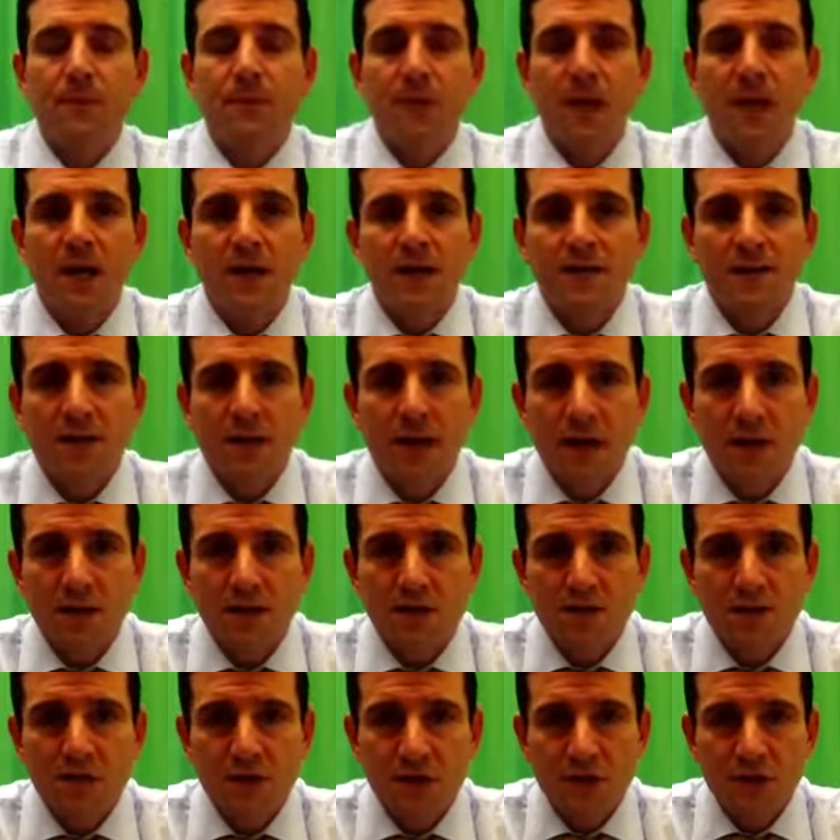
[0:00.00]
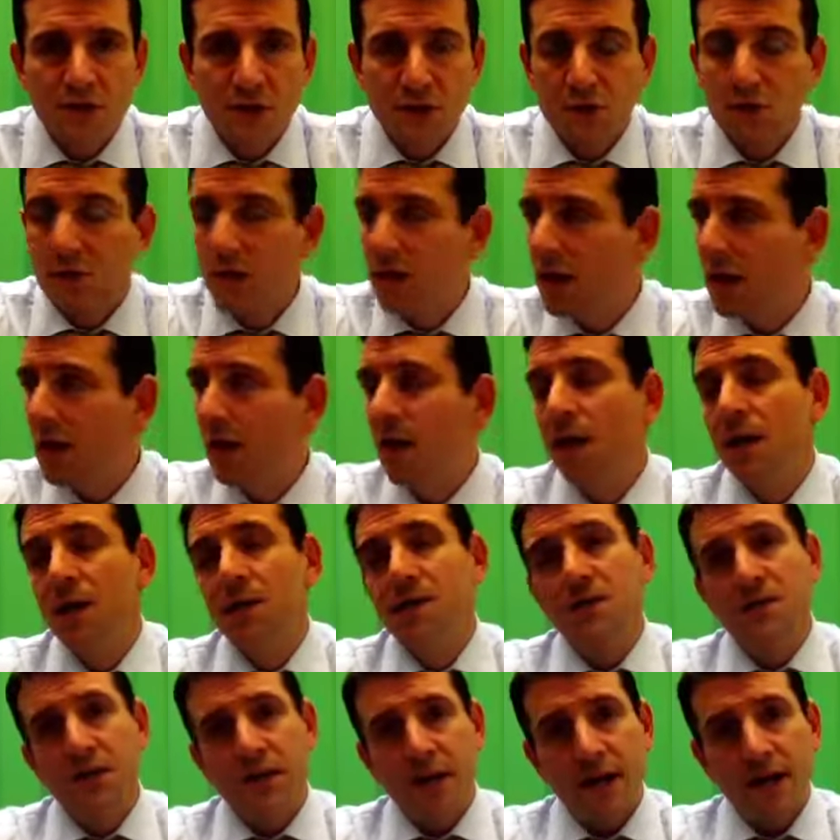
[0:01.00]
on this issue.
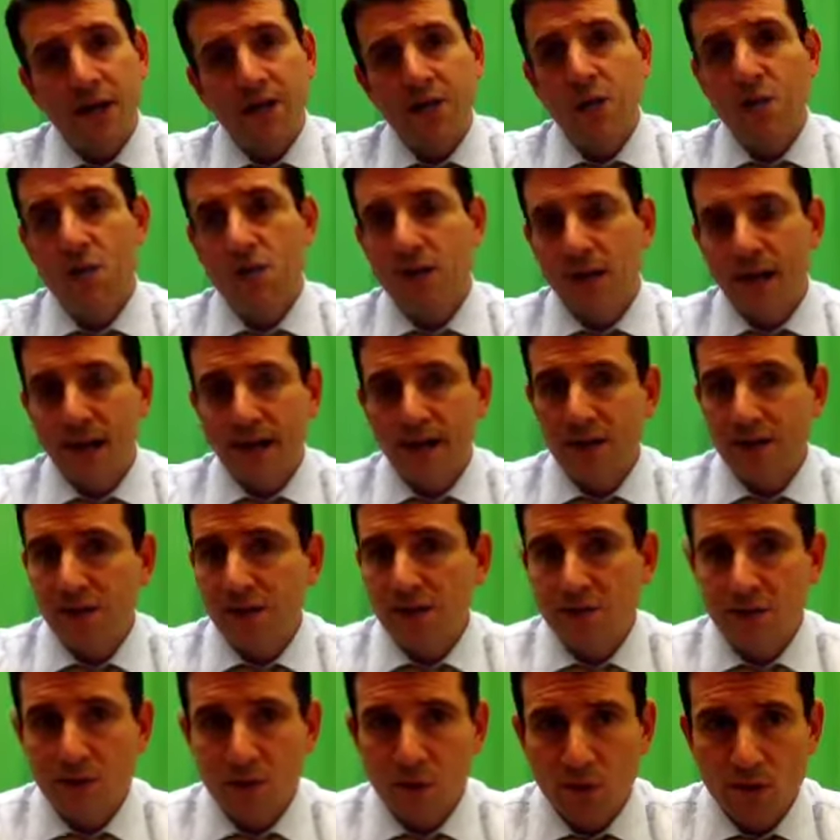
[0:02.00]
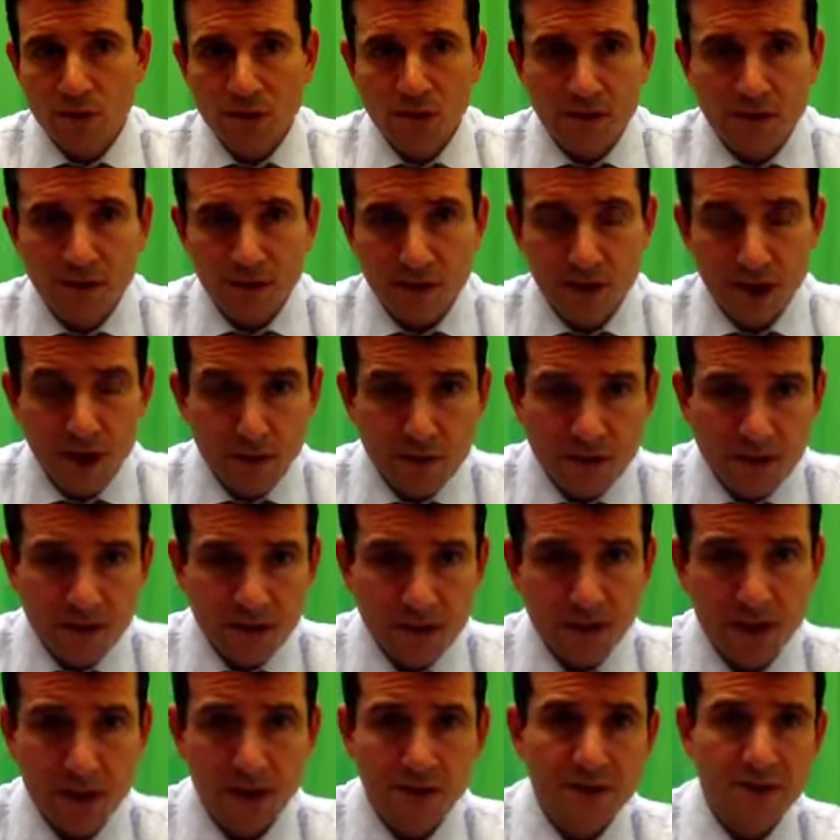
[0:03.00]
Side note, Kansas, of course, never becomes a
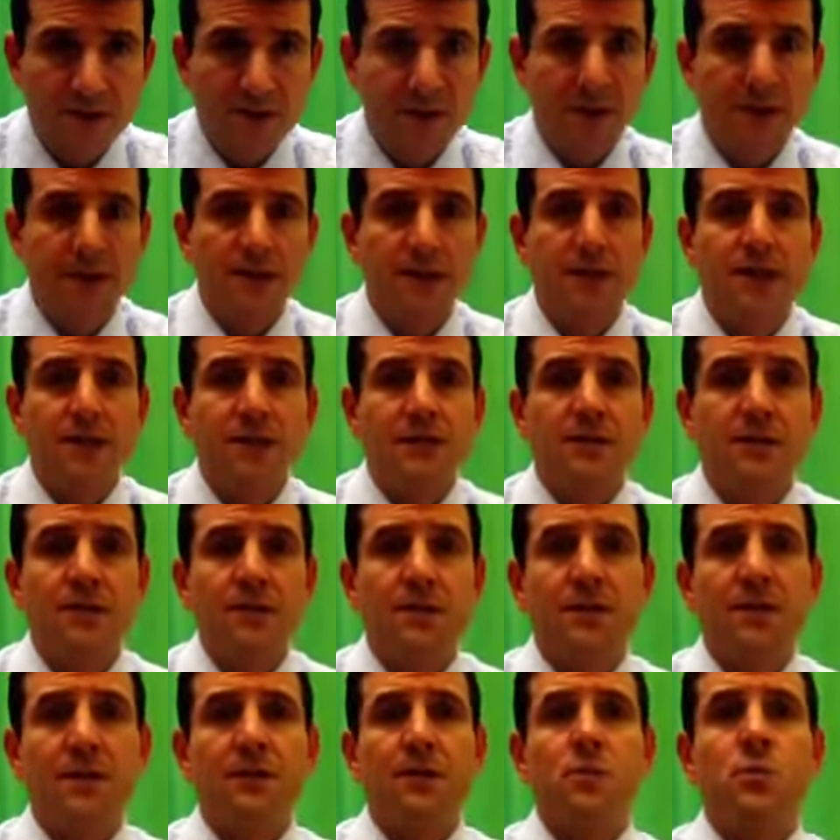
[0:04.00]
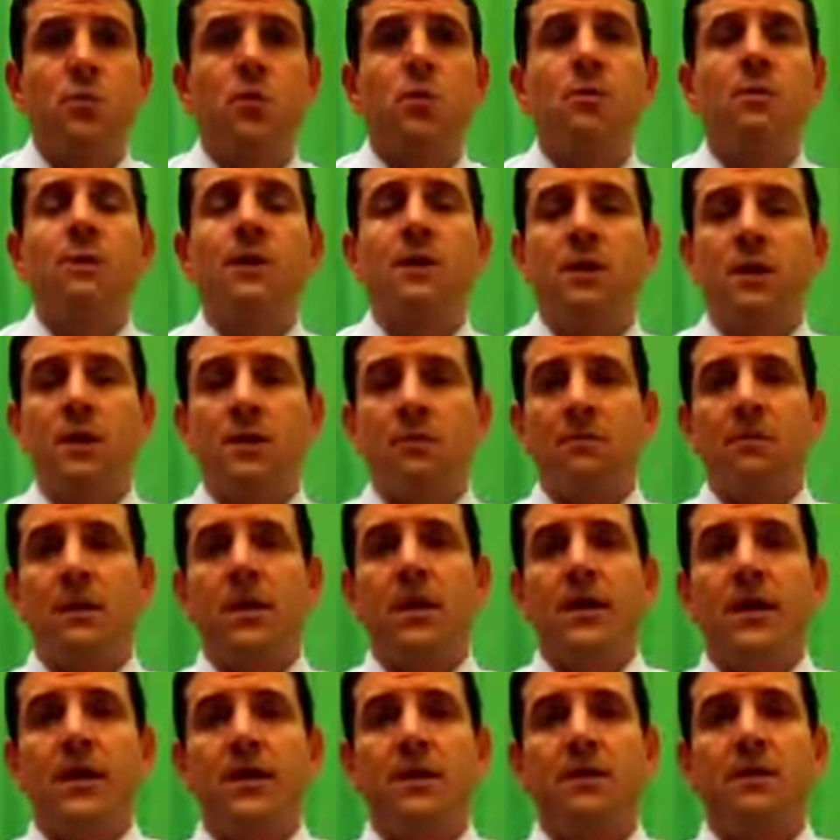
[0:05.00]
slave state. It will become
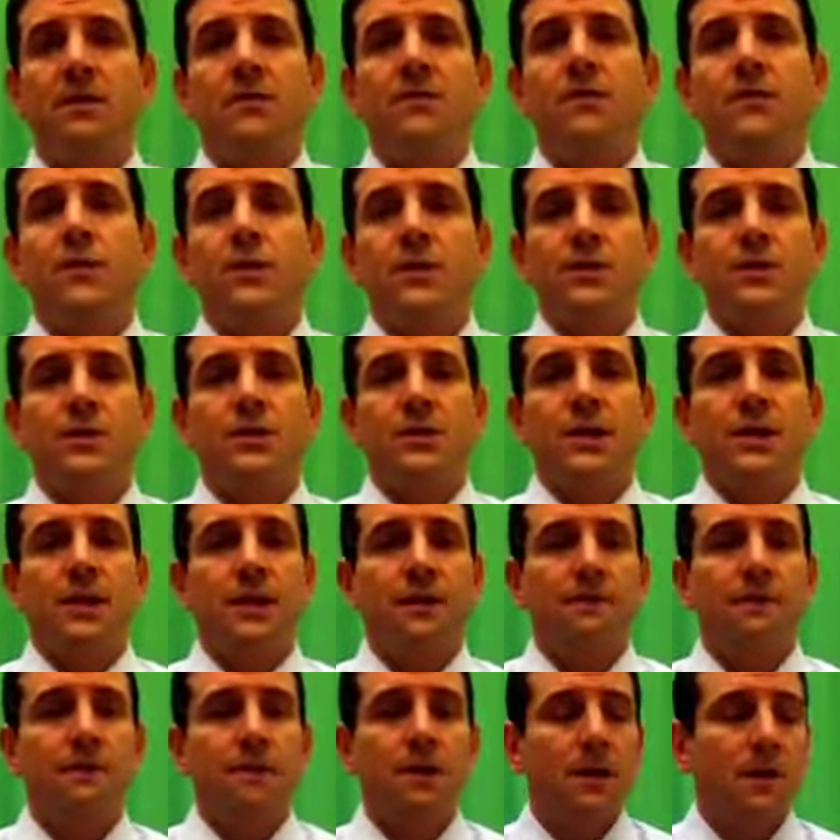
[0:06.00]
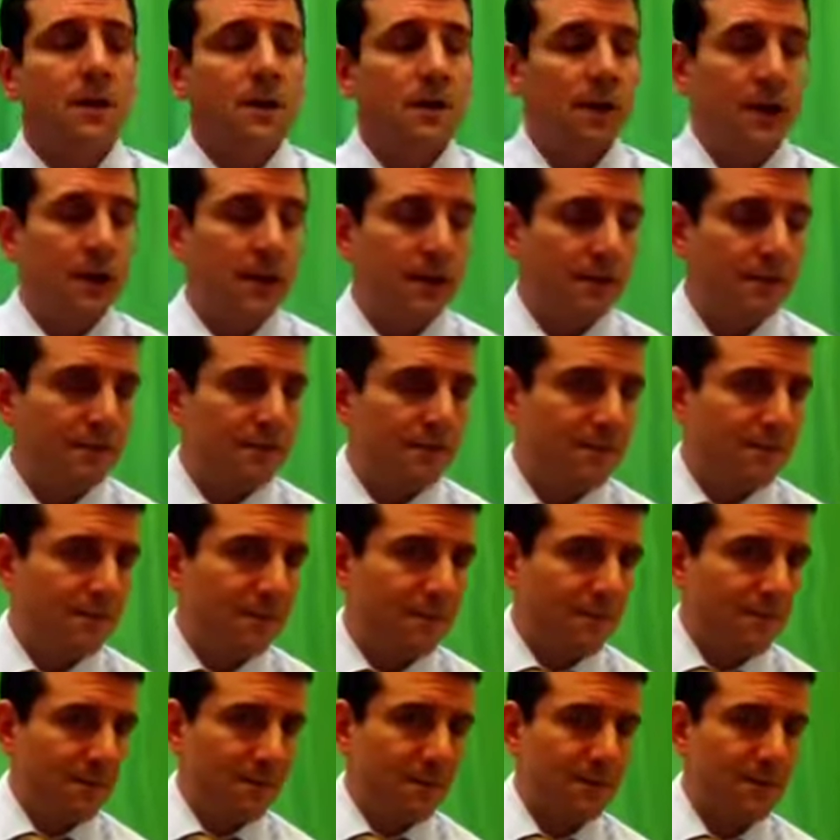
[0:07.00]
a free state, right?
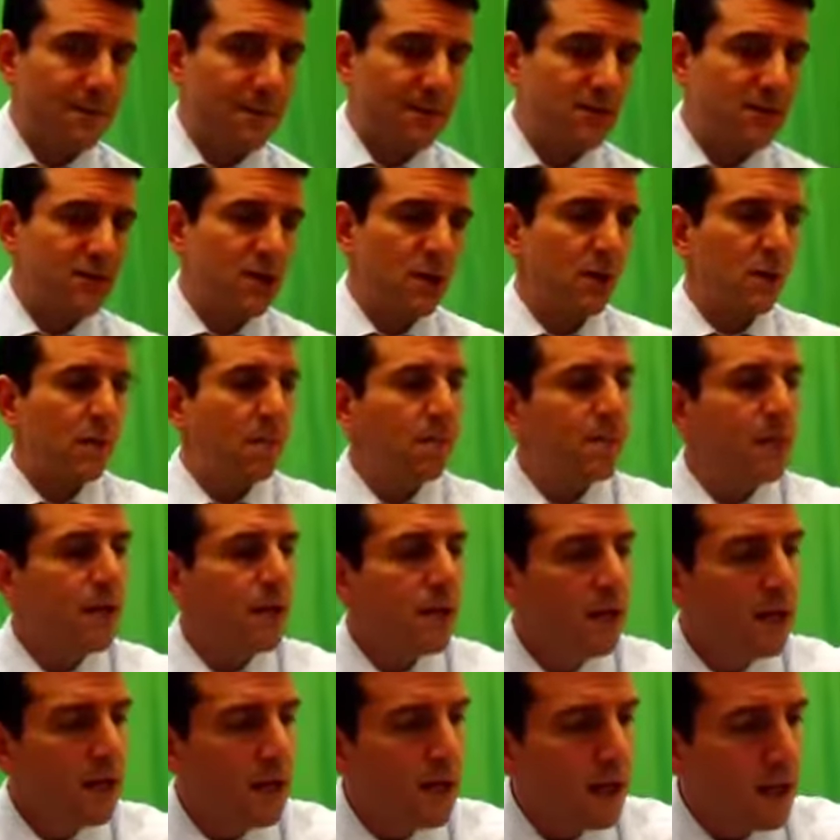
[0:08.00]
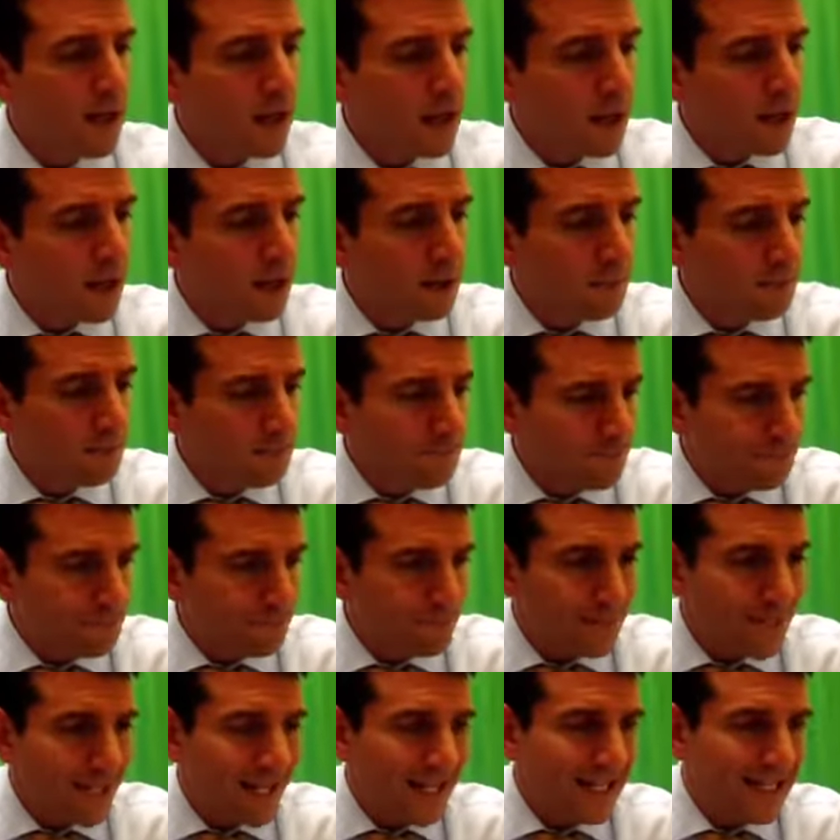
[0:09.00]
So,
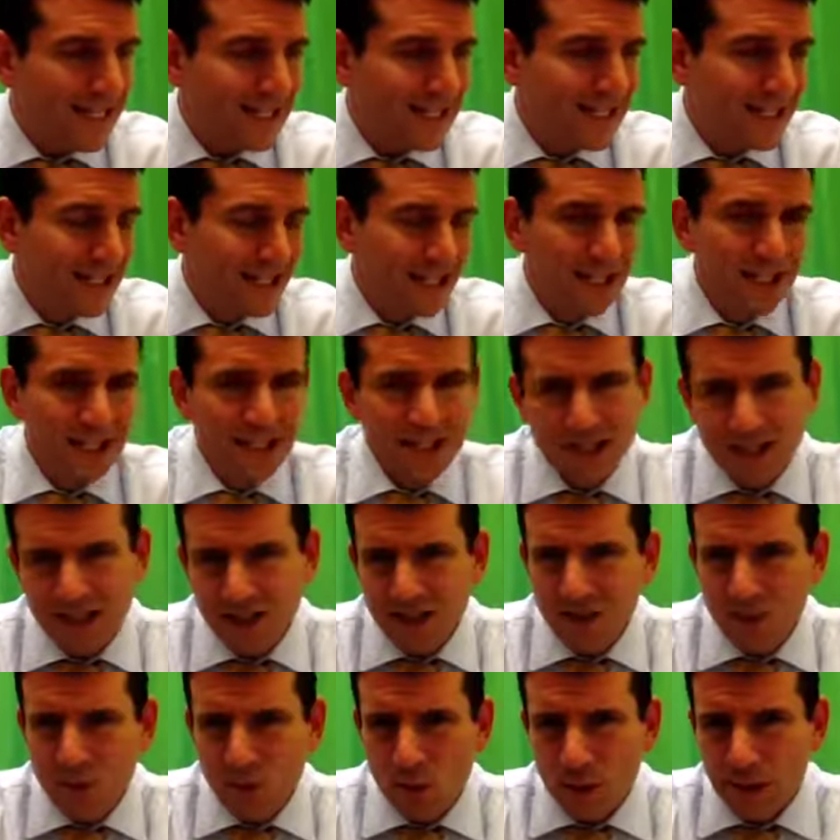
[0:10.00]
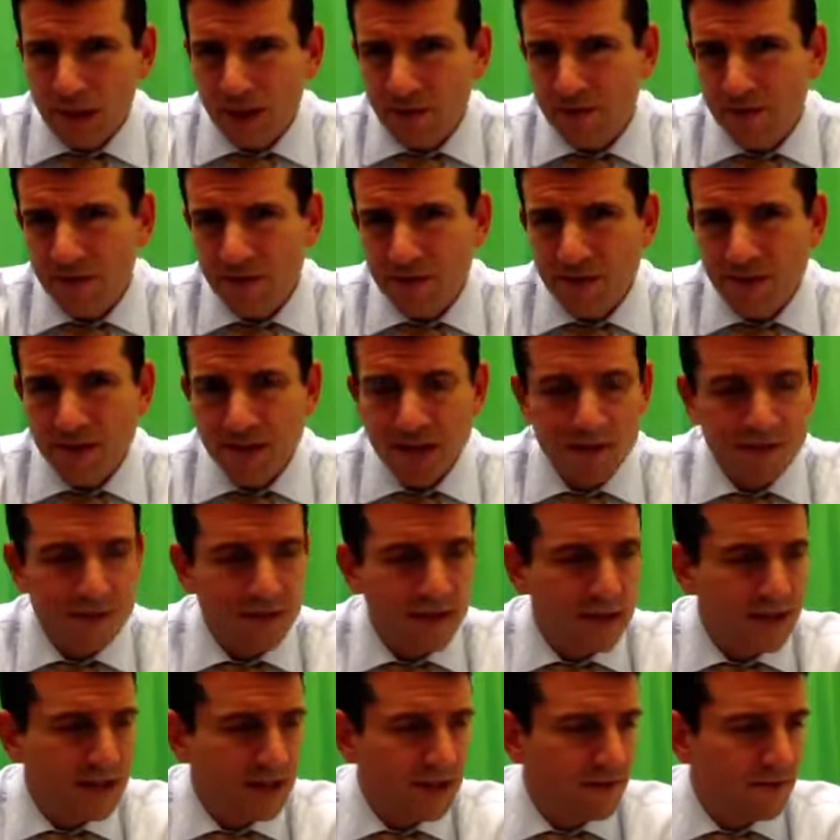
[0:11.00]

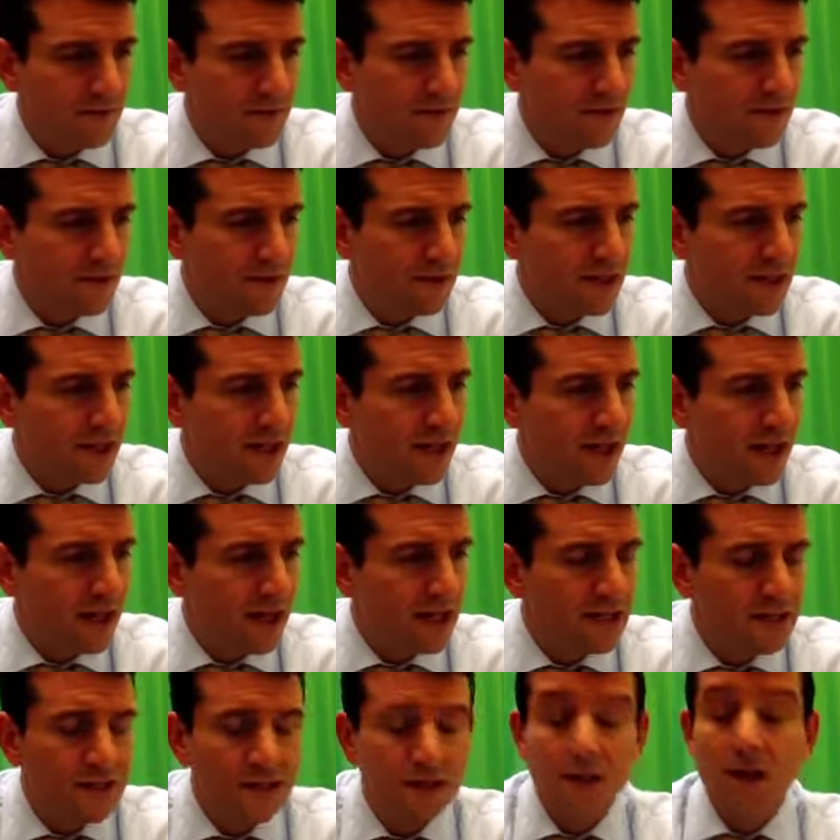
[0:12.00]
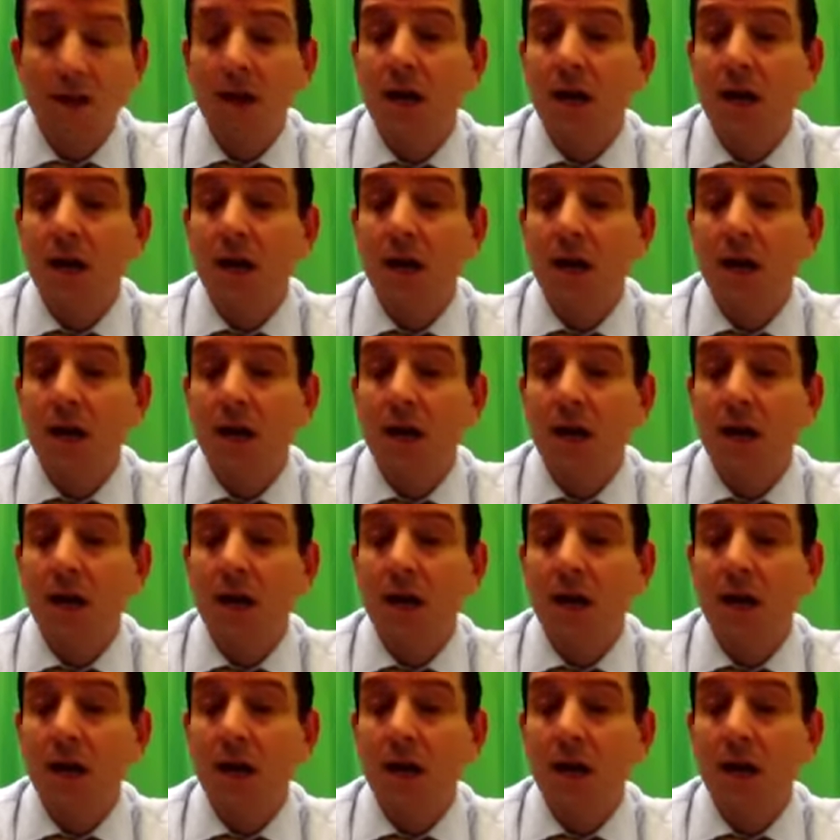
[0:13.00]
1858.